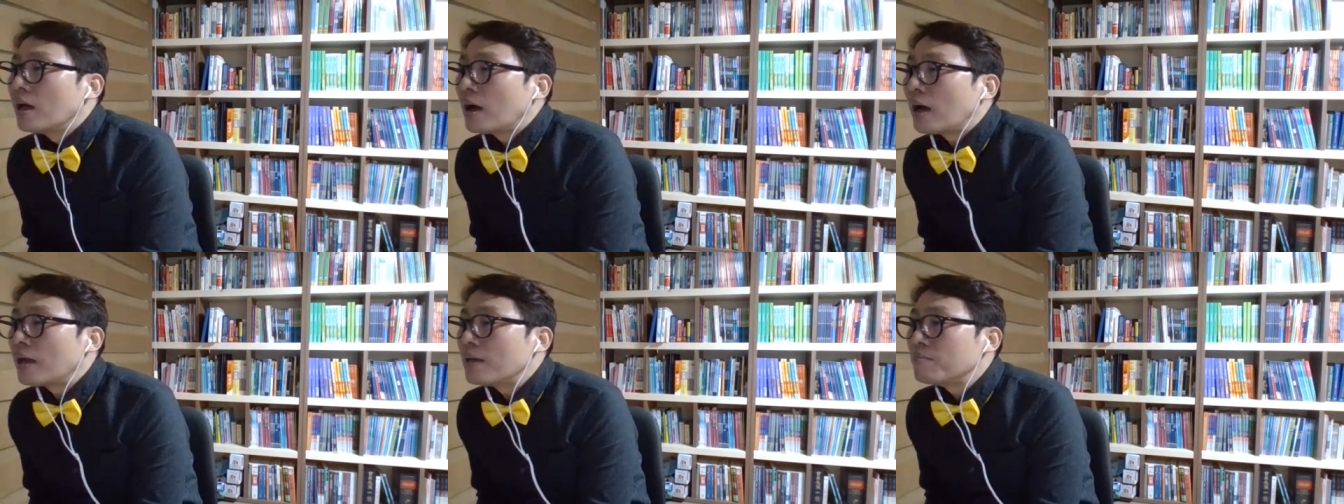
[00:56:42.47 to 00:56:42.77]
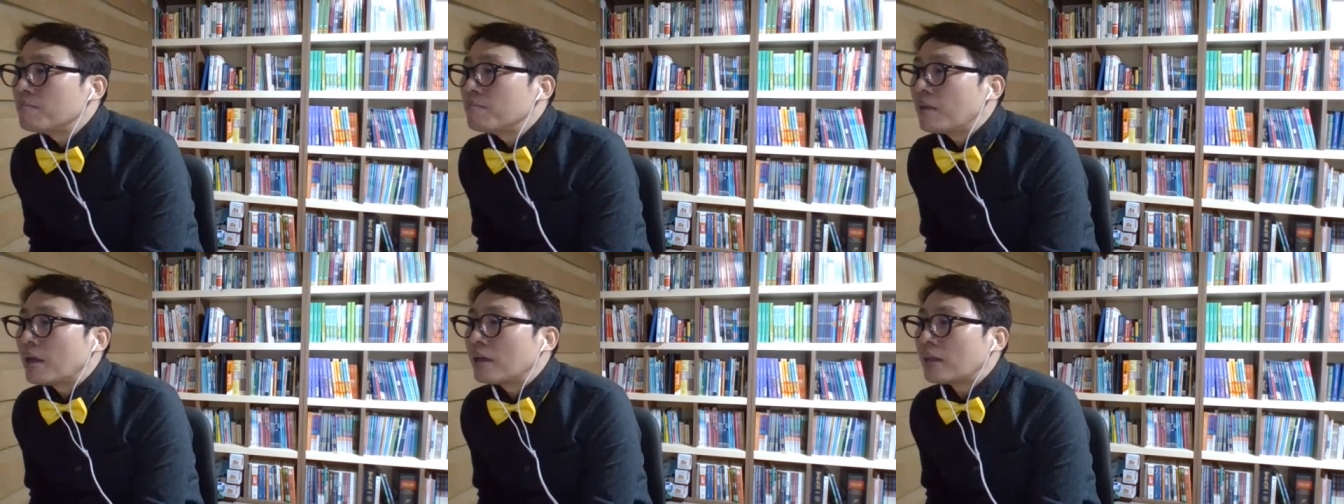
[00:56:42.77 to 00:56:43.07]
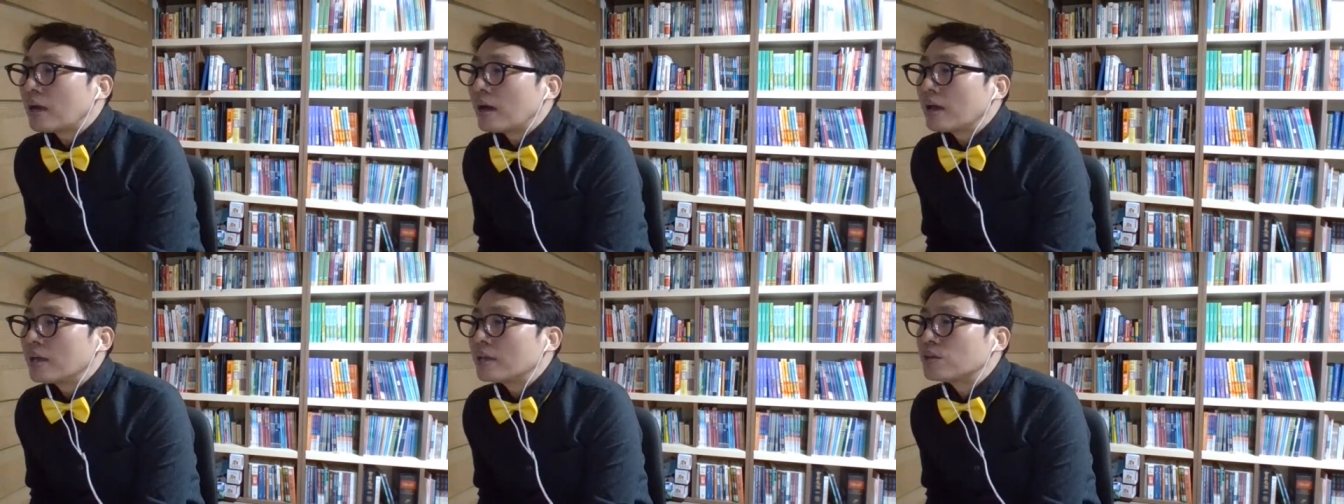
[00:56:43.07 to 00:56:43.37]
I
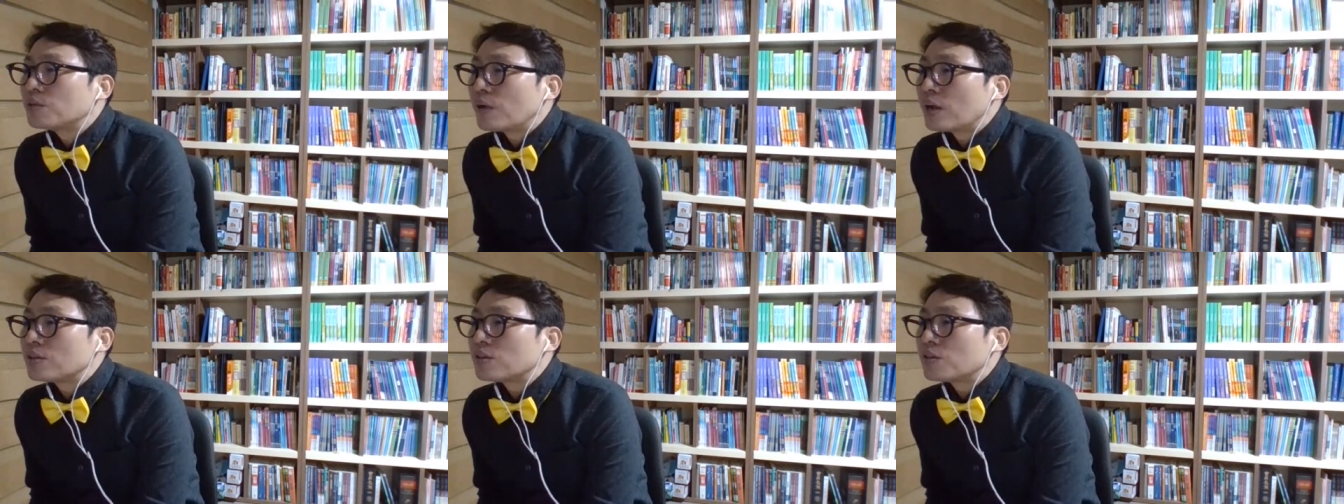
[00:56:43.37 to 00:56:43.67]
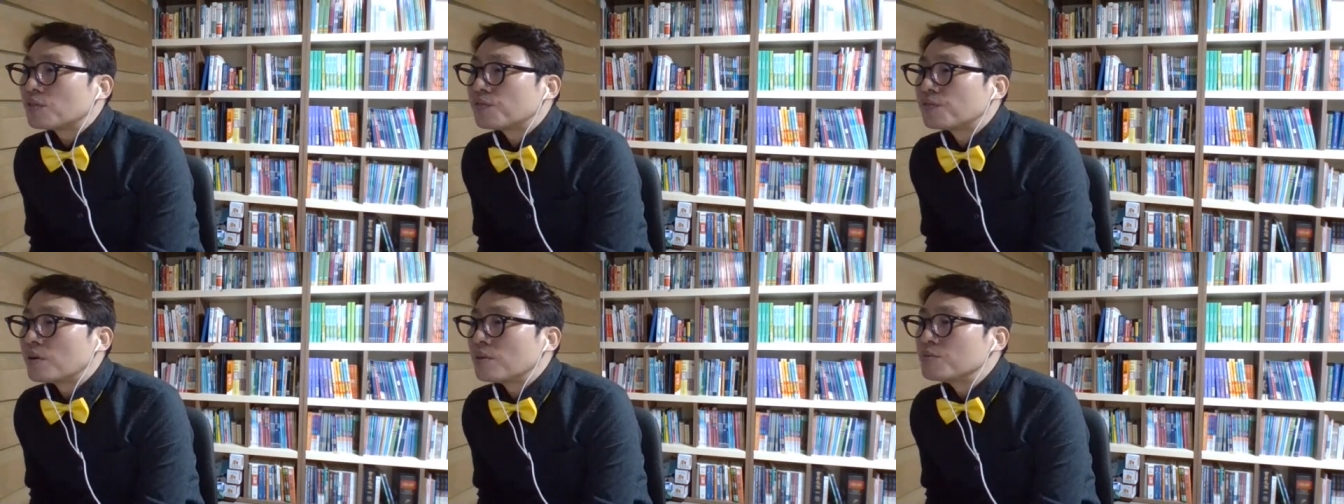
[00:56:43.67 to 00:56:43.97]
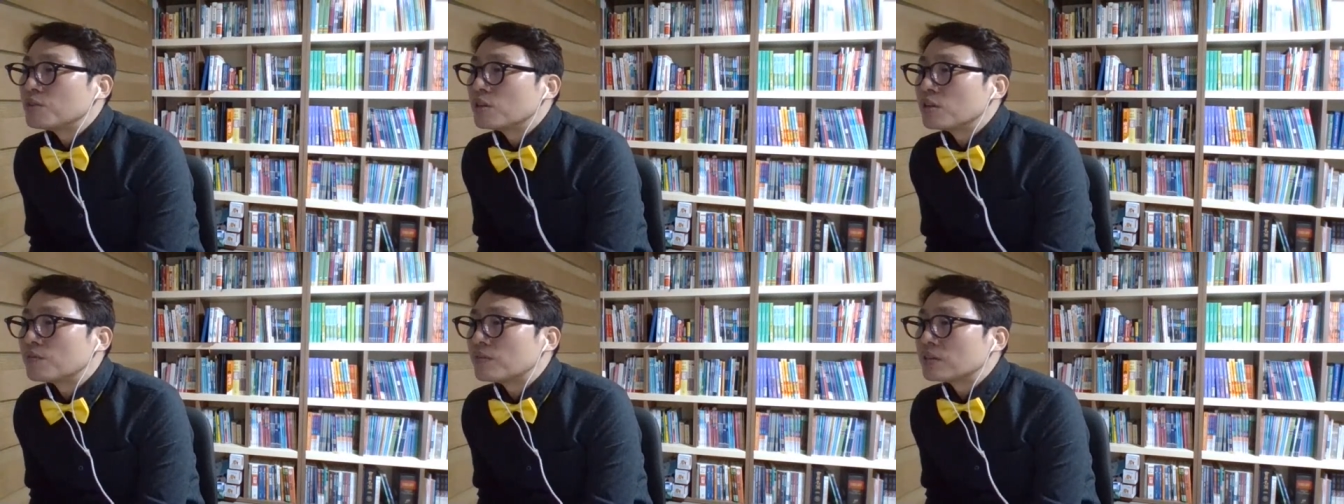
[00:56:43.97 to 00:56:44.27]
meant I graduate
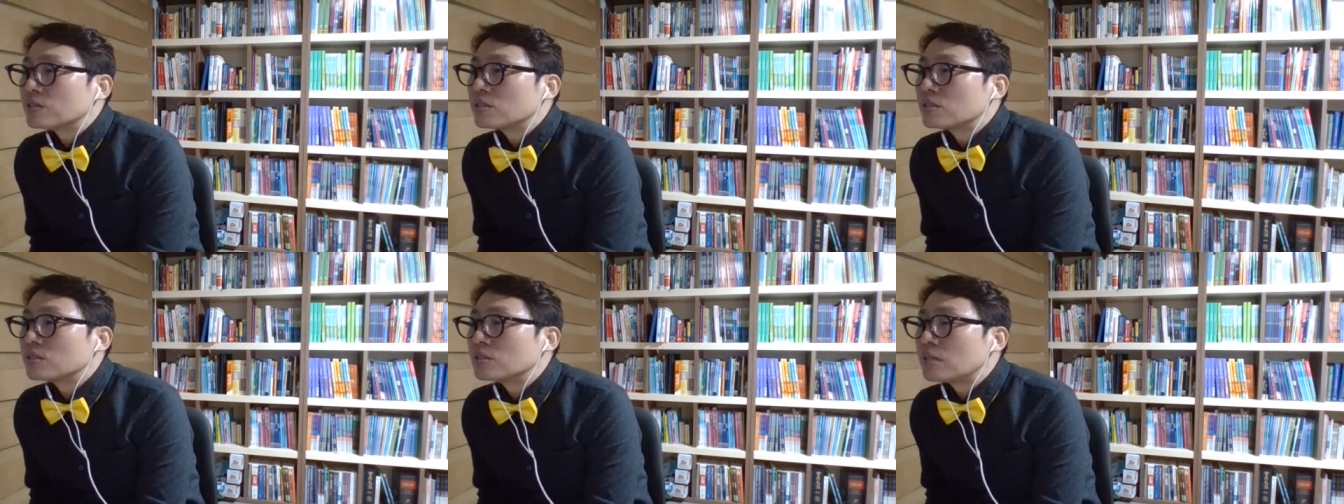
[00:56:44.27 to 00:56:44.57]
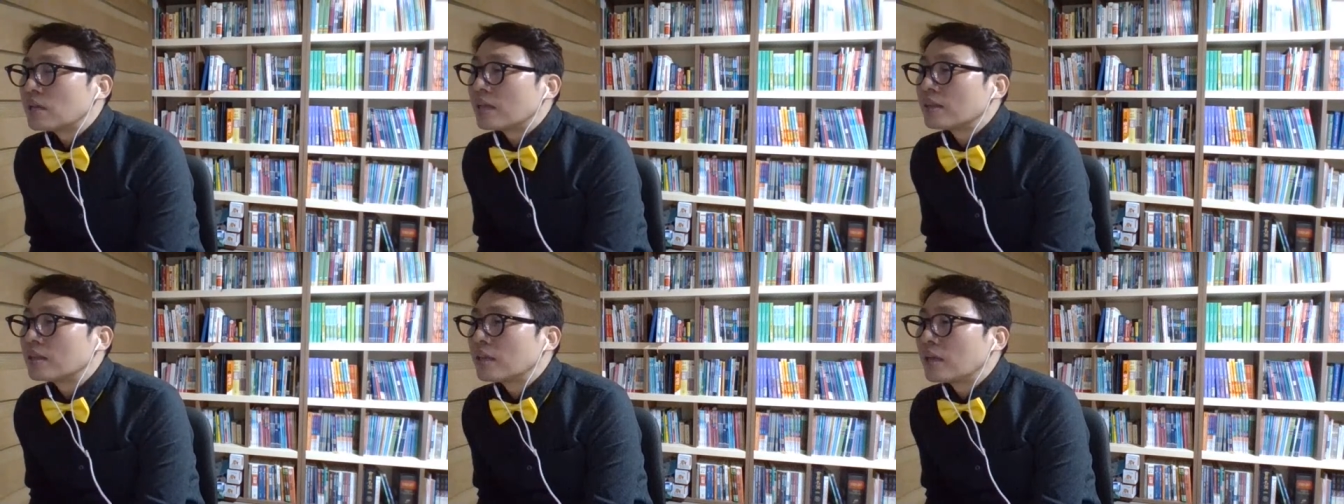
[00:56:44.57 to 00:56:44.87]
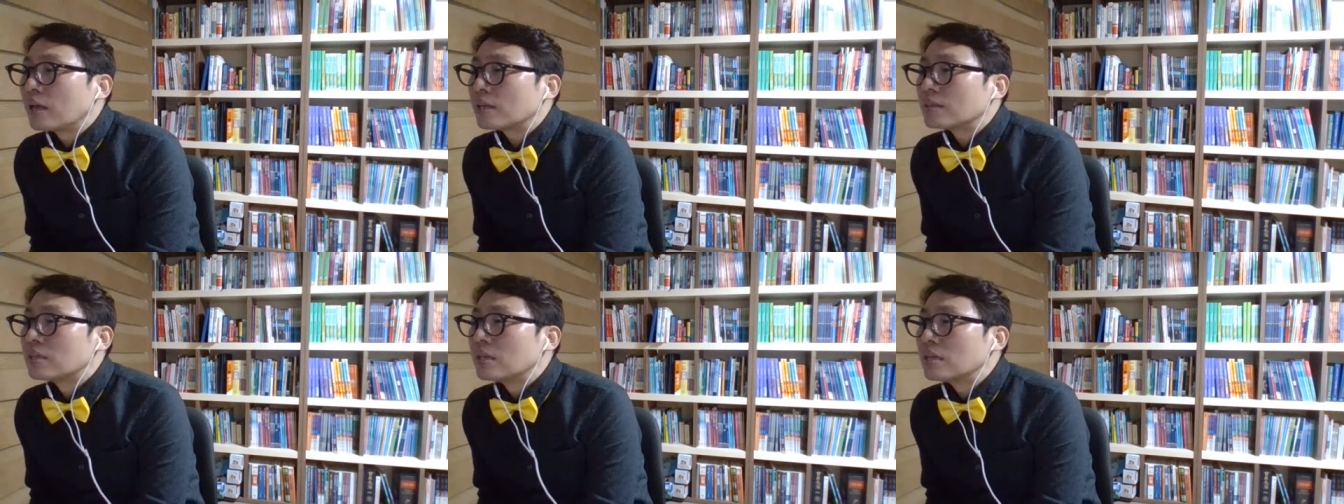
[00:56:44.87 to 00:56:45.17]
from university, then
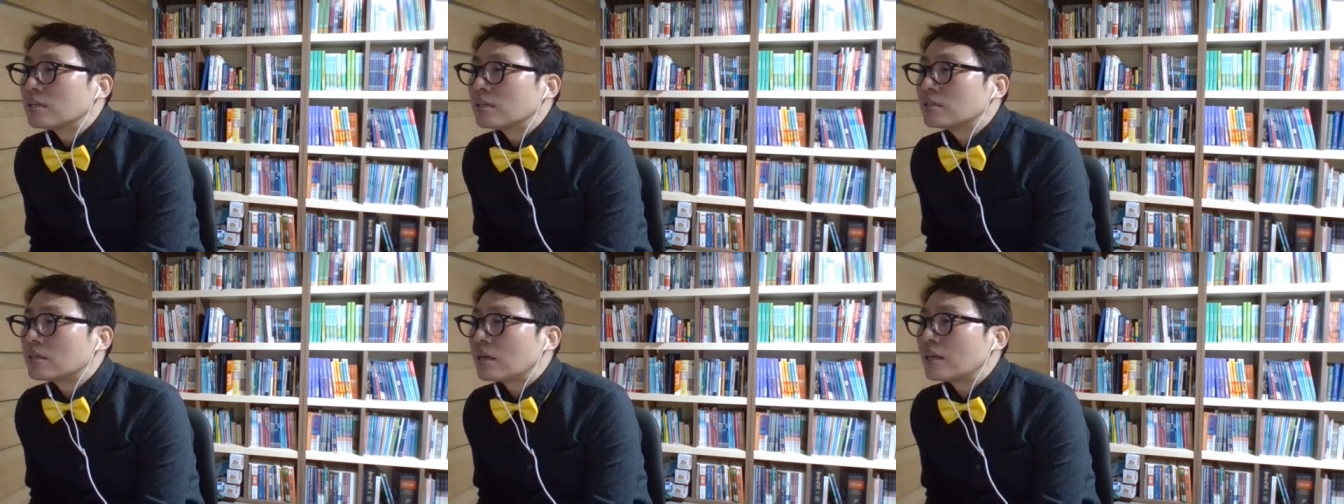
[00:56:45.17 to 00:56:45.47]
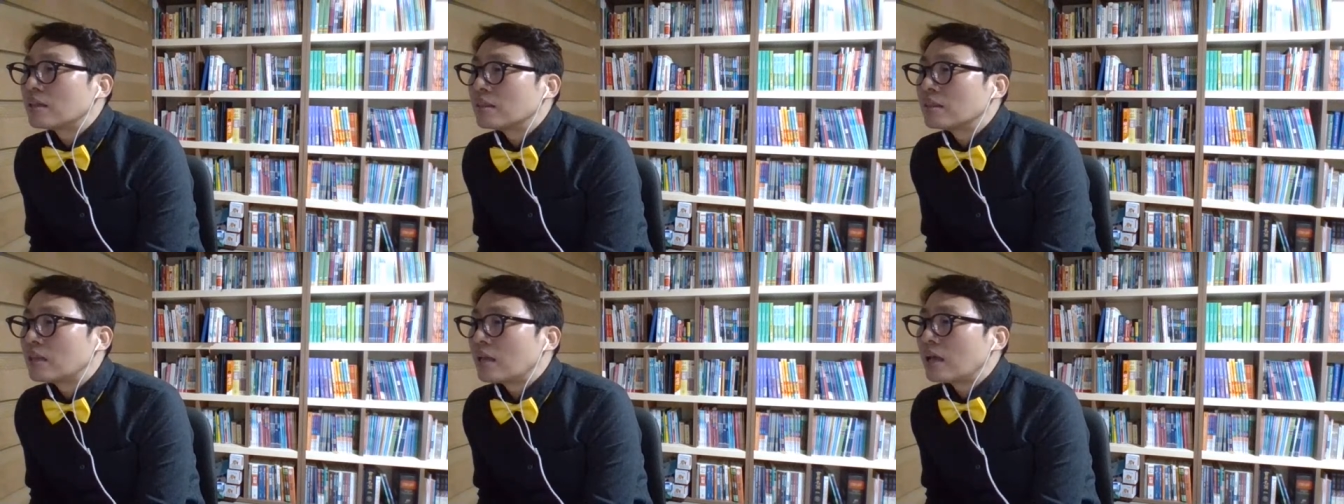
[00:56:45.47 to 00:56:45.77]
get D10,